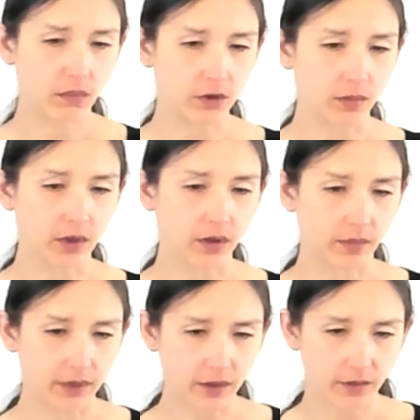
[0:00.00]
You're
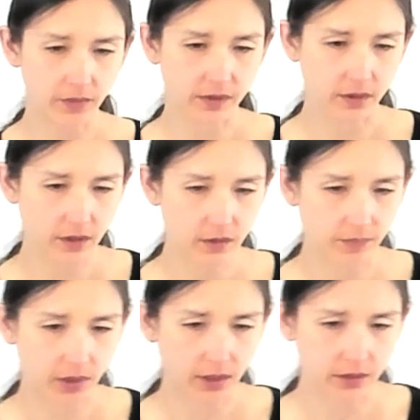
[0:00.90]
welcome. Now, there was another
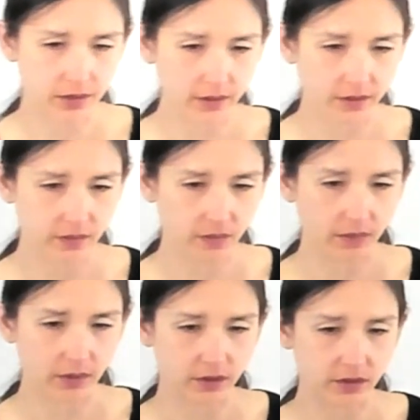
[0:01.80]
part to this we
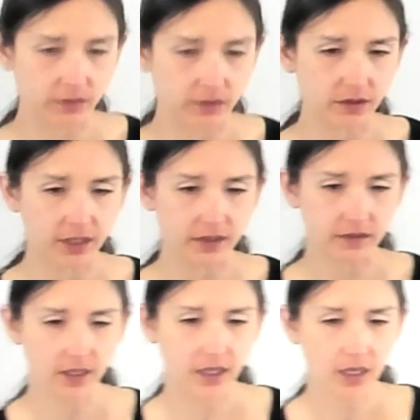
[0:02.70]
wanted to
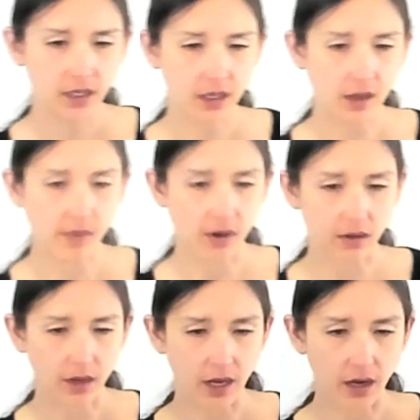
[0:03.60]
address
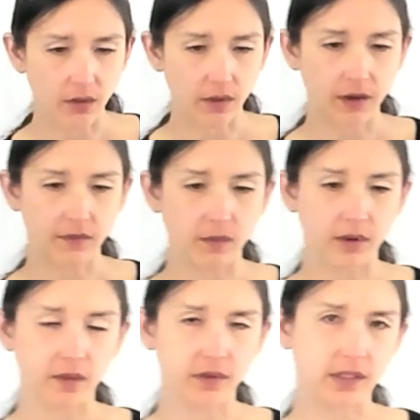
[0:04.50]
about how
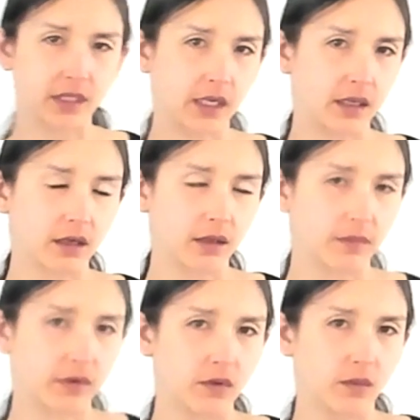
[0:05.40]
everybody was taken up,
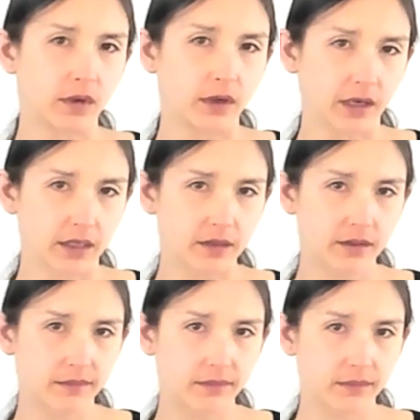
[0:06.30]
but you were not.
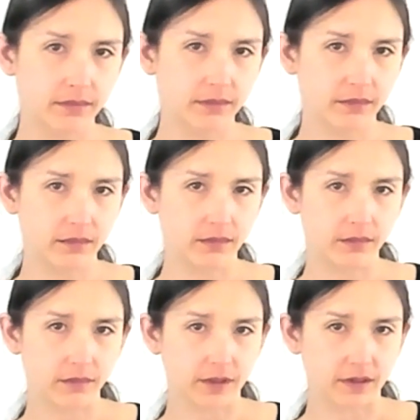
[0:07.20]

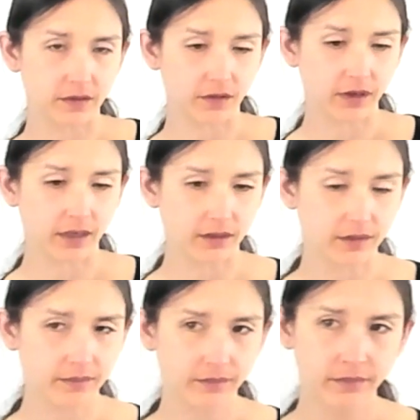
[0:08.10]
This is correct.